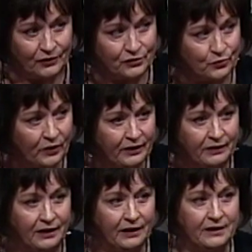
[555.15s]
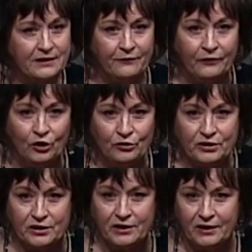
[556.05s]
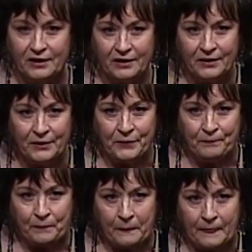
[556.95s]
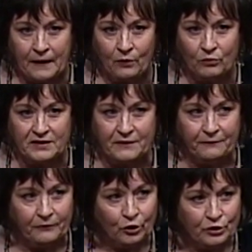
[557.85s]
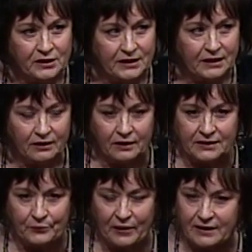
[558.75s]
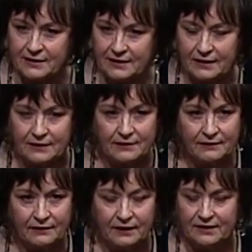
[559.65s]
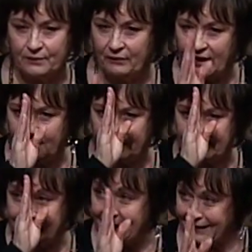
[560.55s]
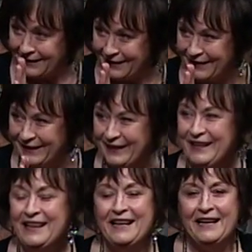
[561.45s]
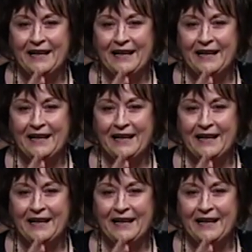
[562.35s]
there's one thing, it's a first. It was the first in God's mindset. It's a mindset. Mm-hmm.